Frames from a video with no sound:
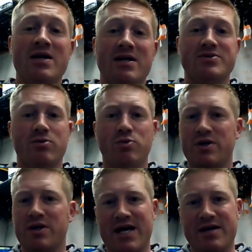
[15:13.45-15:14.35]
And so
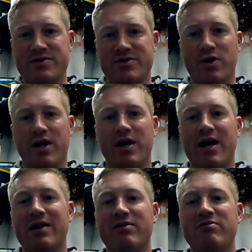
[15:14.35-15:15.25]
we're, again, just working on
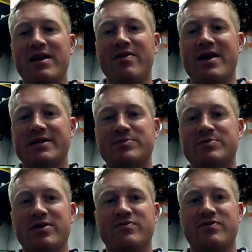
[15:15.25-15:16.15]
elevating that
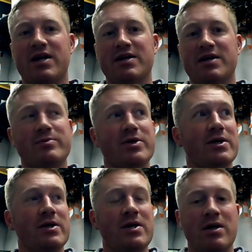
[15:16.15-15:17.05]
experience for our customer.